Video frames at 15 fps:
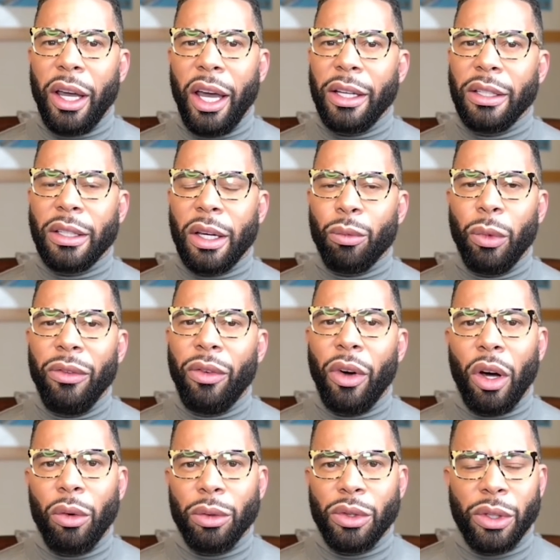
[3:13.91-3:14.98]
as we've
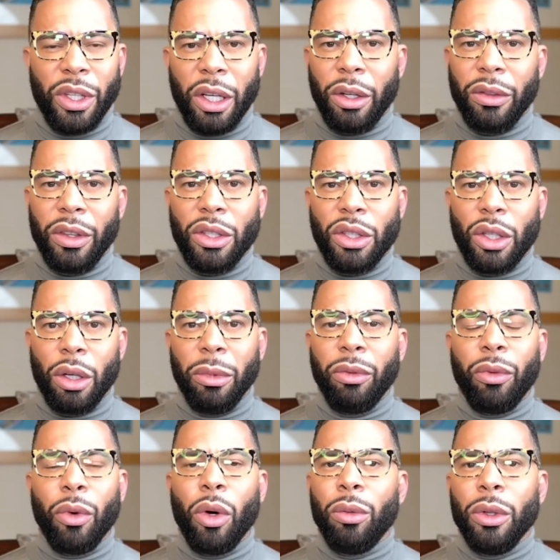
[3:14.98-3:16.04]
all said on this show
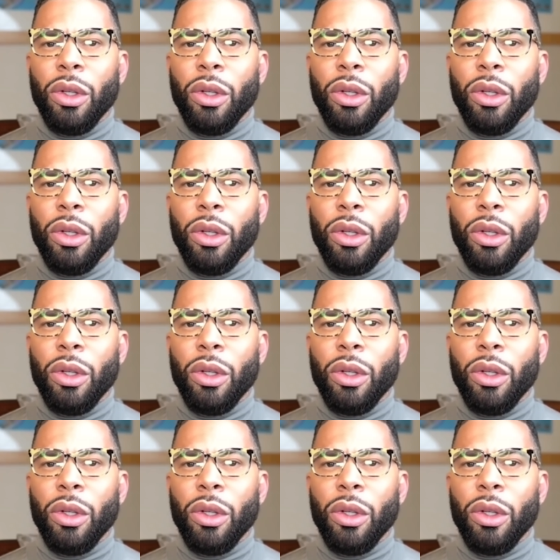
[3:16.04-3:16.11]
before,